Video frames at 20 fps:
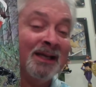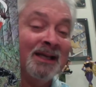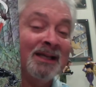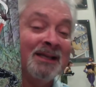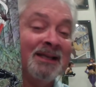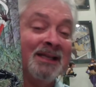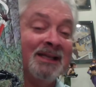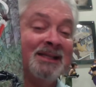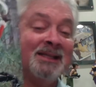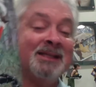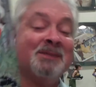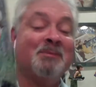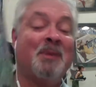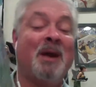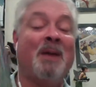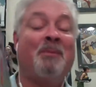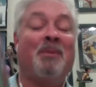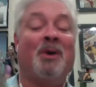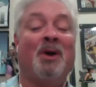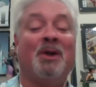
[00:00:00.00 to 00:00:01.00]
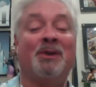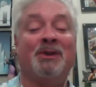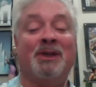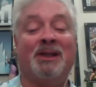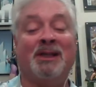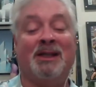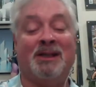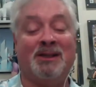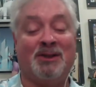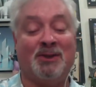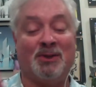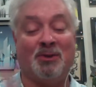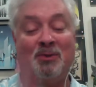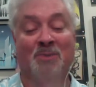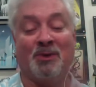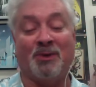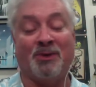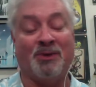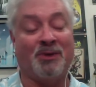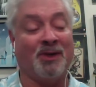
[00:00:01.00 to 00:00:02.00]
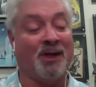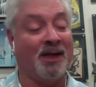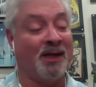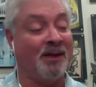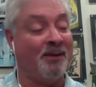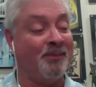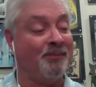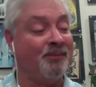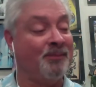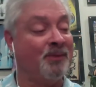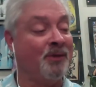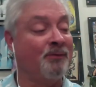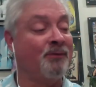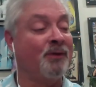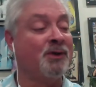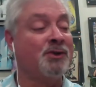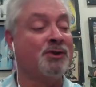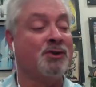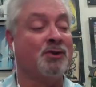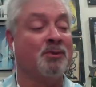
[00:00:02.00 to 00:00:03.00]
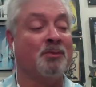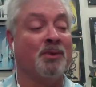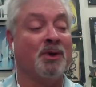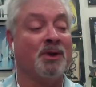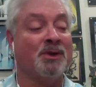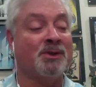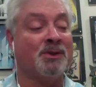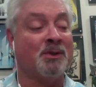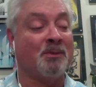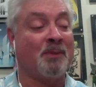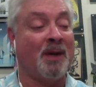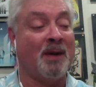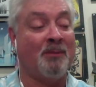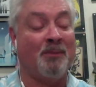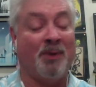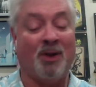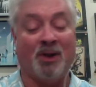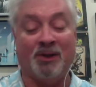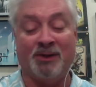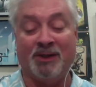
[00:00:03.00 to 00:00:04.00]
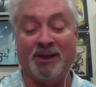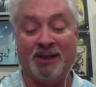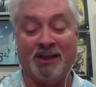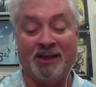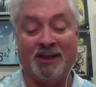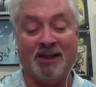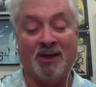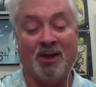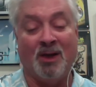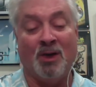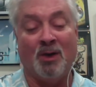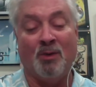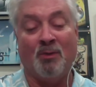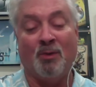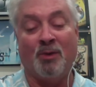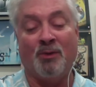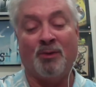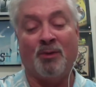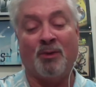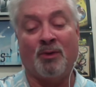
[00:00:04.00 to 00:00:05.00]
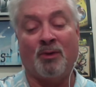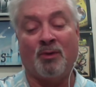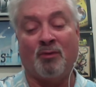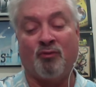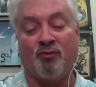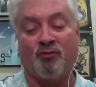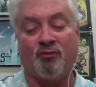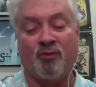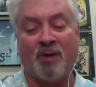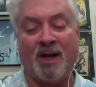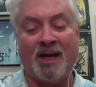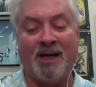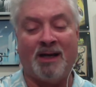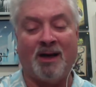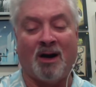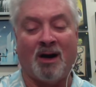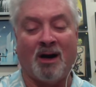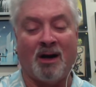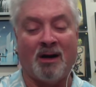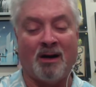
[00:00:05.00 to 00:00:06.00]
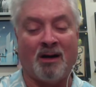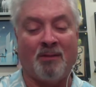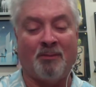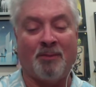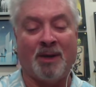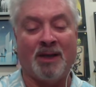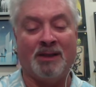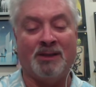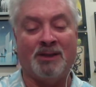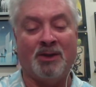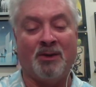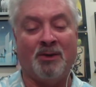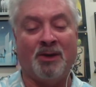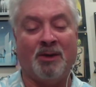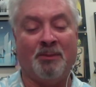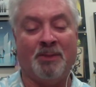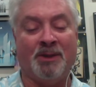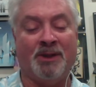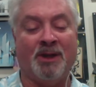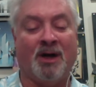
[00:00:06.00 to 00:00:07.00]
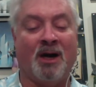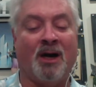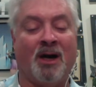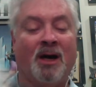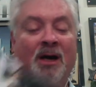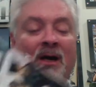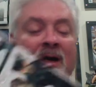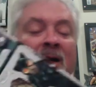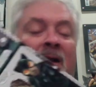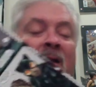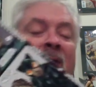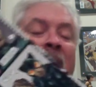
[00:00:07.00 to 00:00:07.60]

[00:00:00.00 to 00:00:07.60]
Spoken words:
This is by Paul Dini too. With the first 2 books are by Paul Dini with great art by Tony Bedard.